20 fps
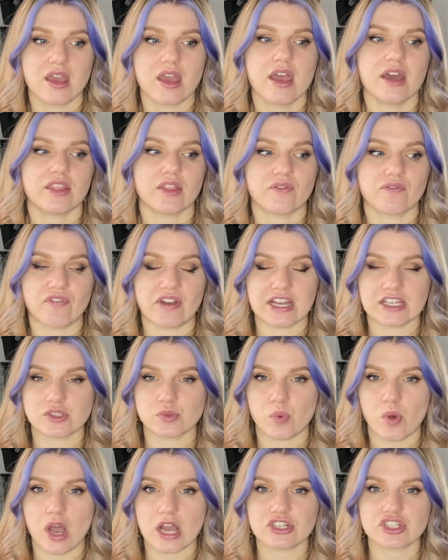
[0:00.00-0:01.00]
The face
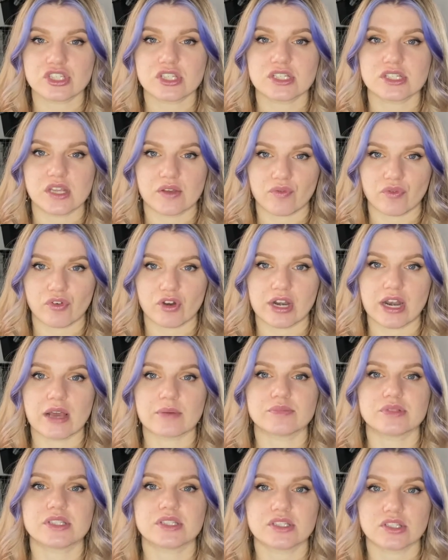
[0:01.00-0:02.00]
wash and the Differin I'm
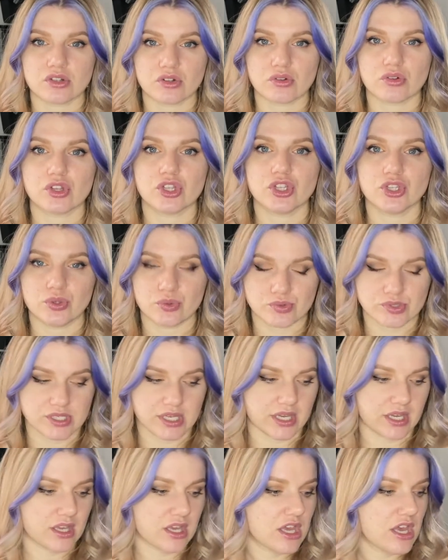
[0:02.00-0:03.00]
still
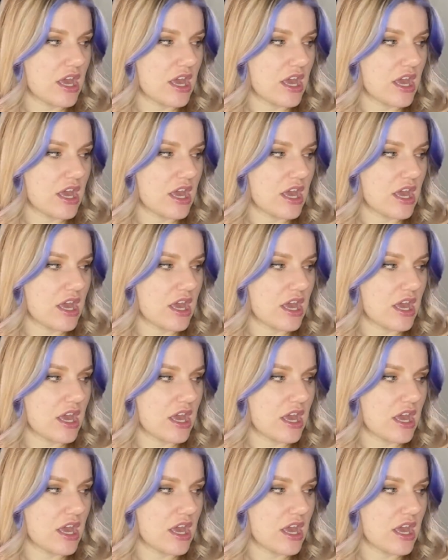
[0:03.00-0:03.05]
using.